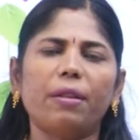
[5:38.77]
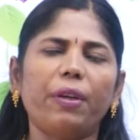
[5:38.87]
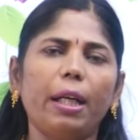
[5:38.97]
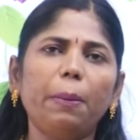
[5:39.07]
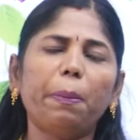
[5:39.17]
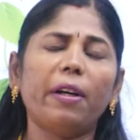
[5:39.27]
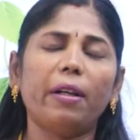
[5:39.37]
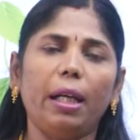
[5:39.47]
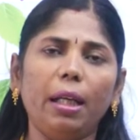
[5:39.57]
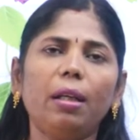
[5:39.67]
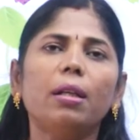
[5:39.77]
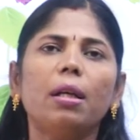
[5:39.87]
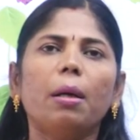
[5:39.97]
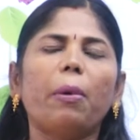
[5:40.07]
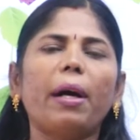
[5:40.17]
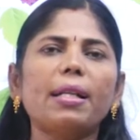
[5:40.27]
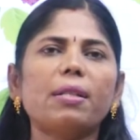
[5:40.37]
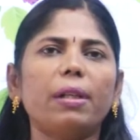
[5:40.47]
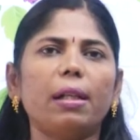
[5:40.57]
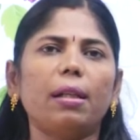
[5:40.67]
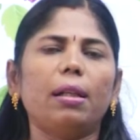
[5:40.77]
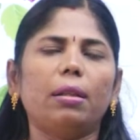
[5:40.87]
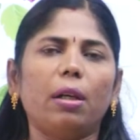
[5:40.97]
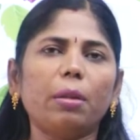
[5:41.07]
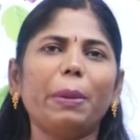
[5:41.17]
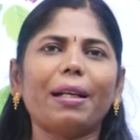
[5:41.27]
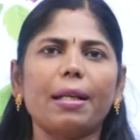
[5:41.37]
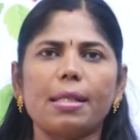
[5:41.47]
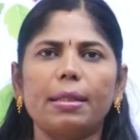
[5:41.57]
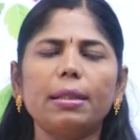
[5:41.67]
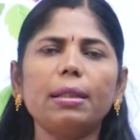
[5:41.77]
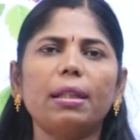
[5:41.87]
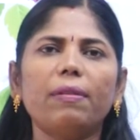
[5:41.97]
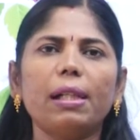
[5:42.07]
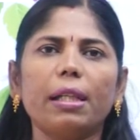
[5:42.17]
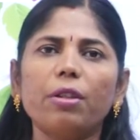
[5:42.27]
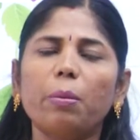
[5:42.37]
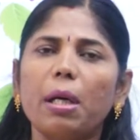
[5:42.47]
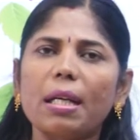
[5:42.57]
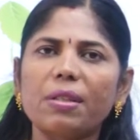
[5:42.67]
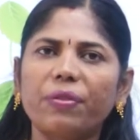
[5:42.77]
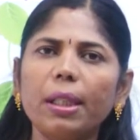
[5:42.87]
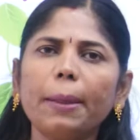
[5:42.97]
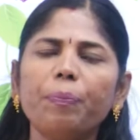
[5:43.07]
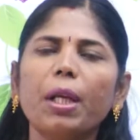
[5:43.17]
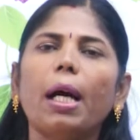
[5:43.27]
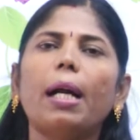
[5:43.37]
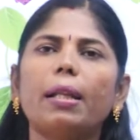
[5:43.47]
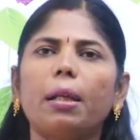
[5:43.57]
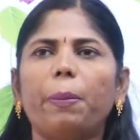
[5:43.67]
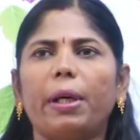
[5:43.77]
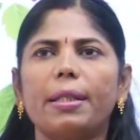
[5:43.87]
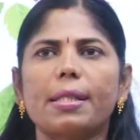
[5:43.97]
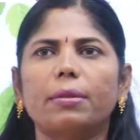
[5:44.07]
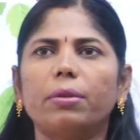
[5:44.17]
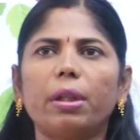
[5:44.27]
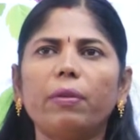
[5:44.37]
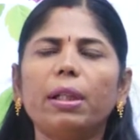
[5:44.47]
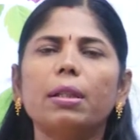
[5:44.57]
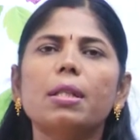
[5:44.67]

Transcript: If any points will not be considered, they will give the marks for another points. Okay, ma?